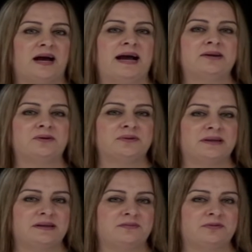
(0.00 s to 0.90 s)
I wrote
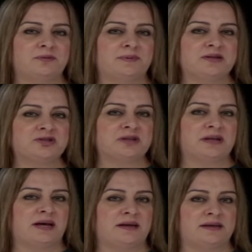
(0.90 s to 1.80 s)
the information
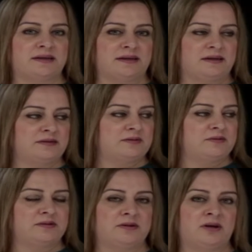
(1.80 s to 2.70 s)
I got
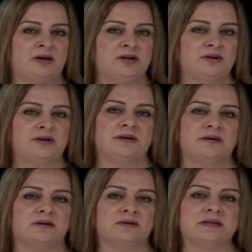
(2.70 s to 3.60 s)
earlier
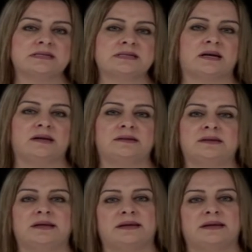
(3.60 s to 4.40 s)
on the side,